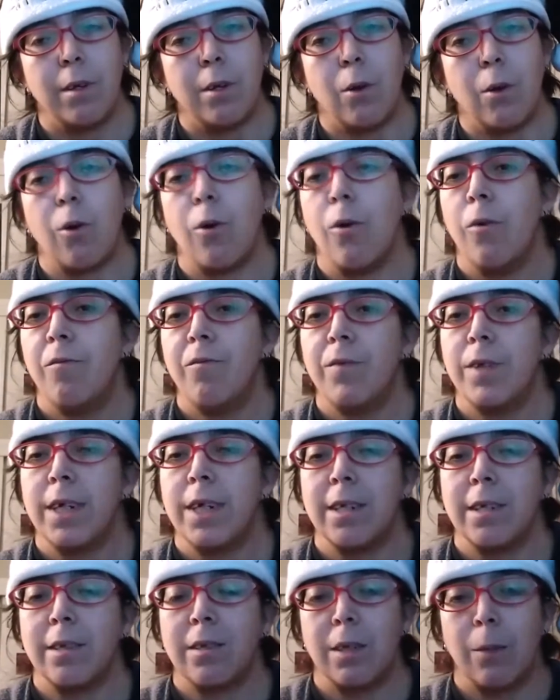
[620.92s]

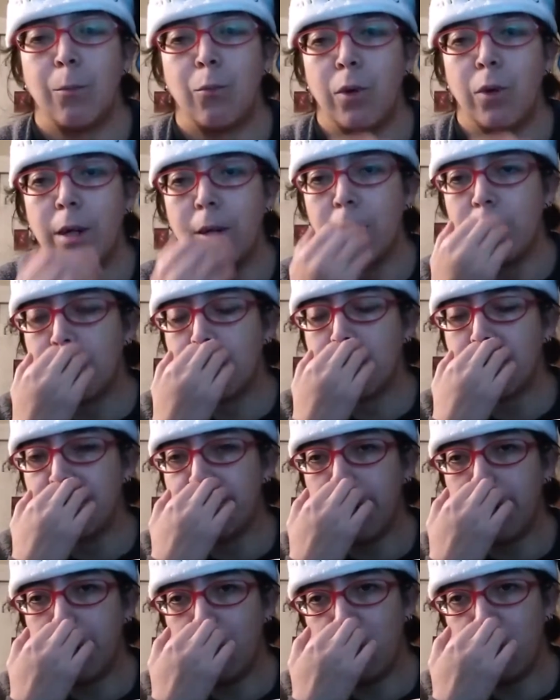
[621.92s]
hopefully at some point I'll get to
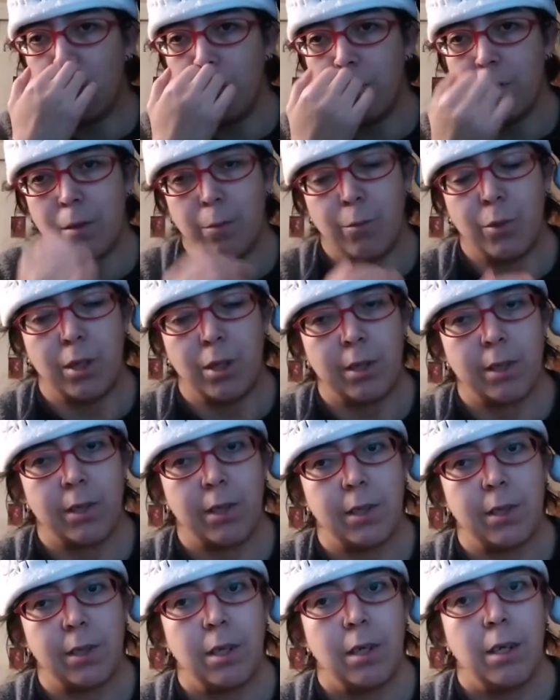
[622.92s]
find more of the
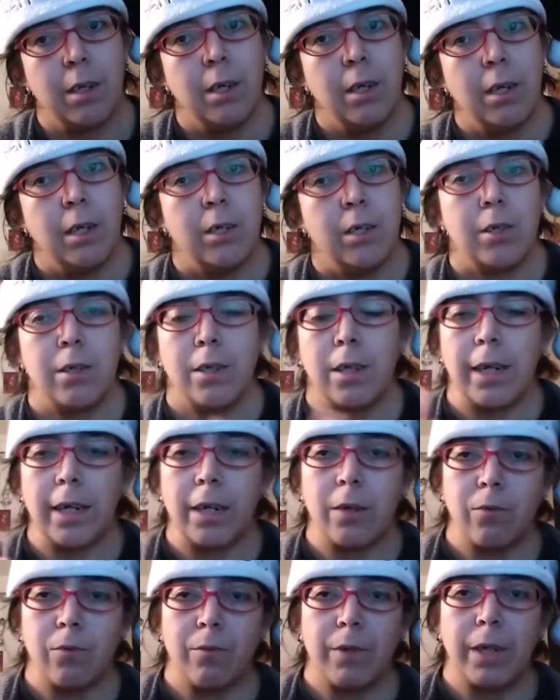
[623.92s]
books so that I
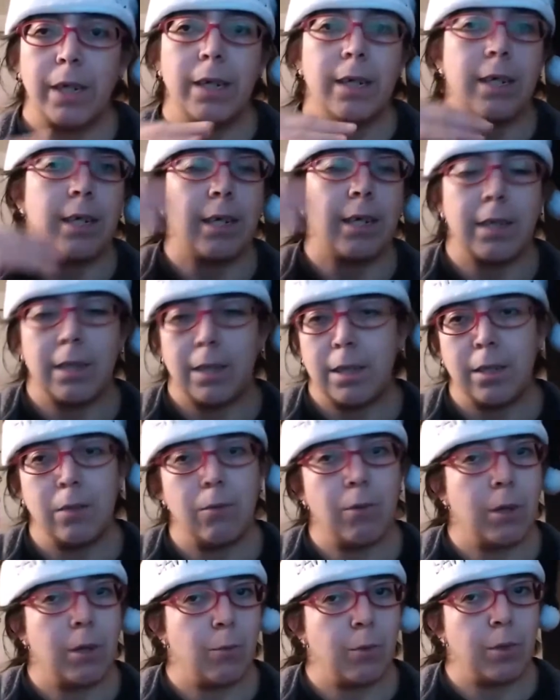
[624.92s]
can read and
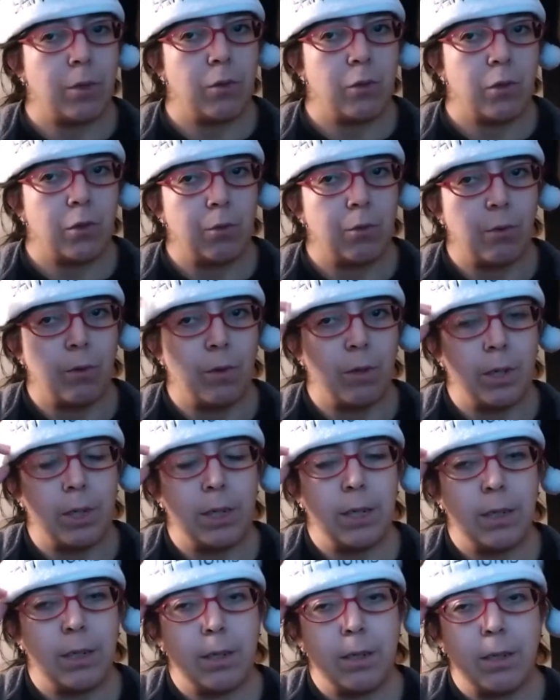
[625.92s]
continue on with her
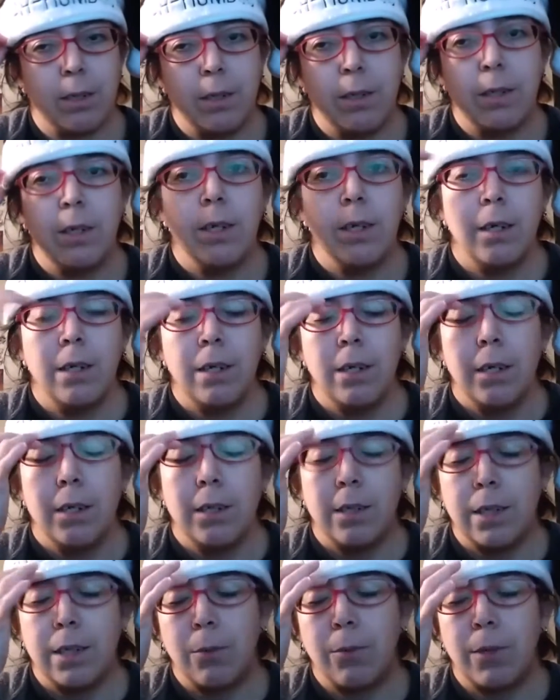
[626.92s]
story and
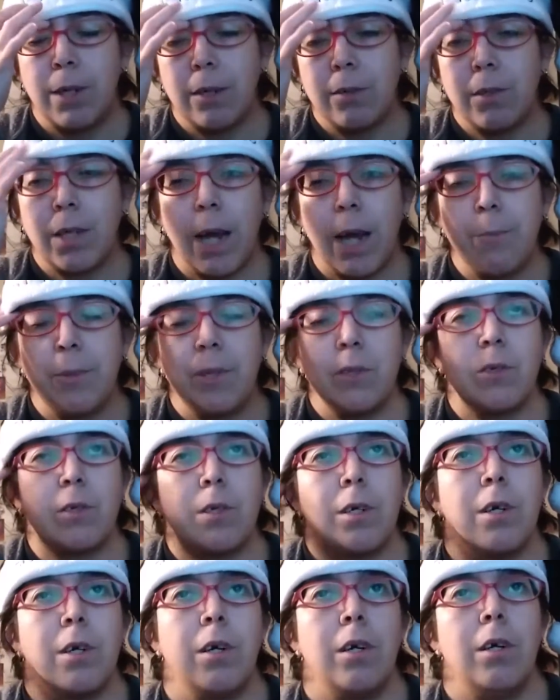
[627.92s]
see what else happens
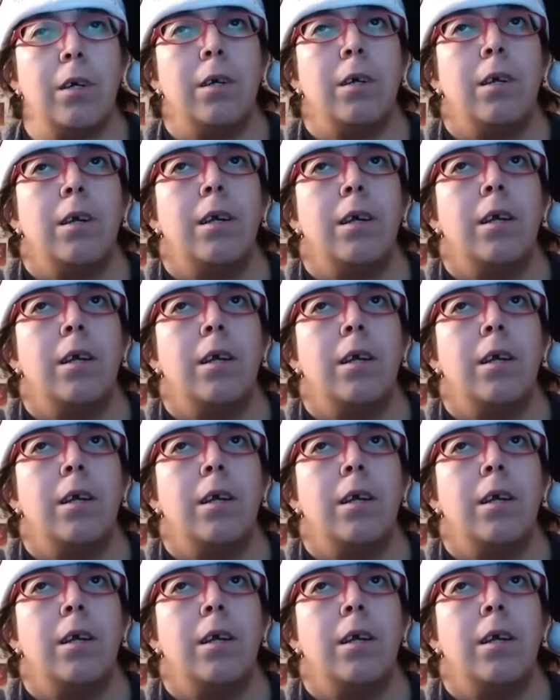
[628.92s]
to her.